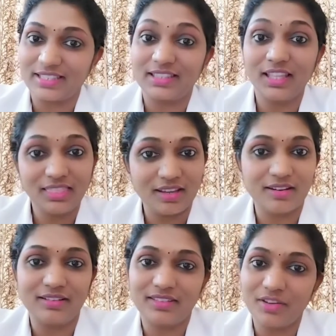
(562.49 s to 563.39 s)
the
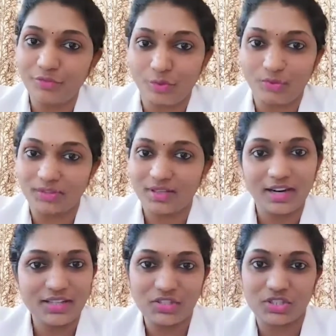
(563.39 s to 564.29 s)
third, the fourth.
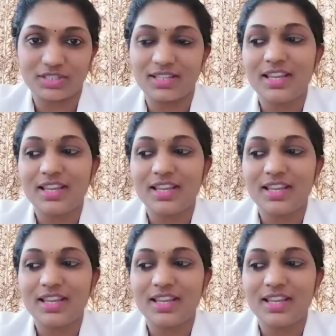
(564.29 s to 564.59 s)
Understood?